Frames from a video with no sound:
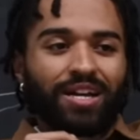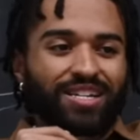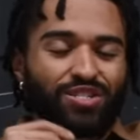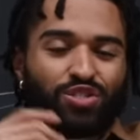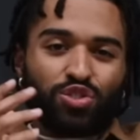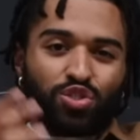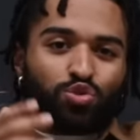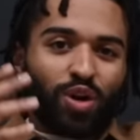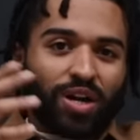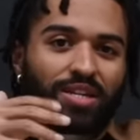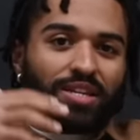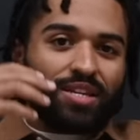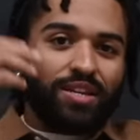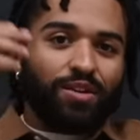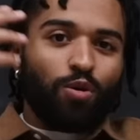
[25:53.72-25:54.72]

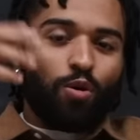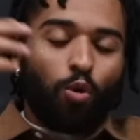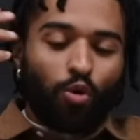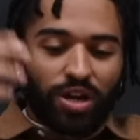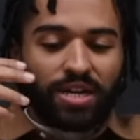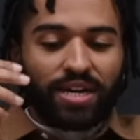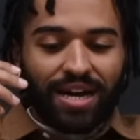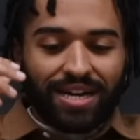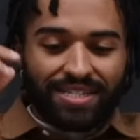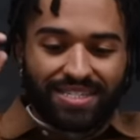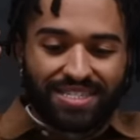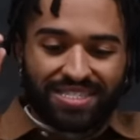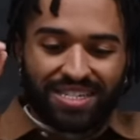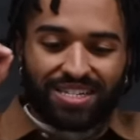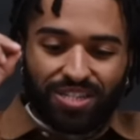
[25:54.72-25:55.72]
constructed and organized
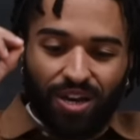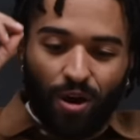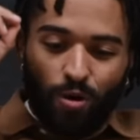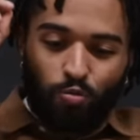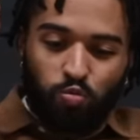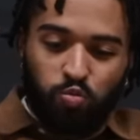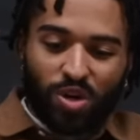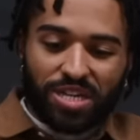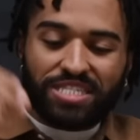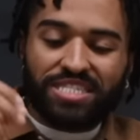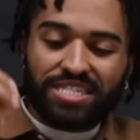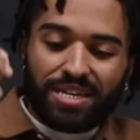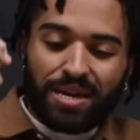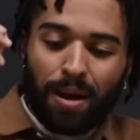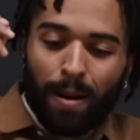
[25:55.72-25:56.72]
in such a
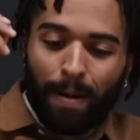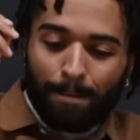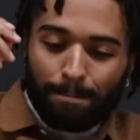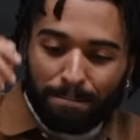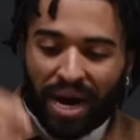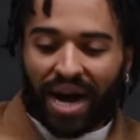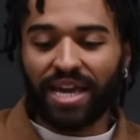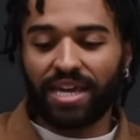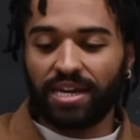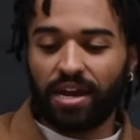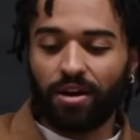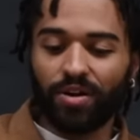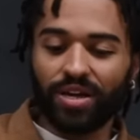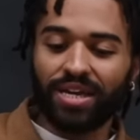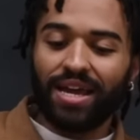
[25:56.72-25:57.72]
rigid
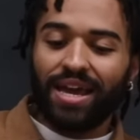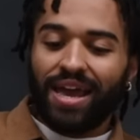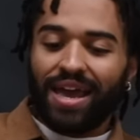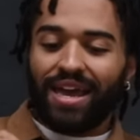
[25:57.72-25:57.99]
binary?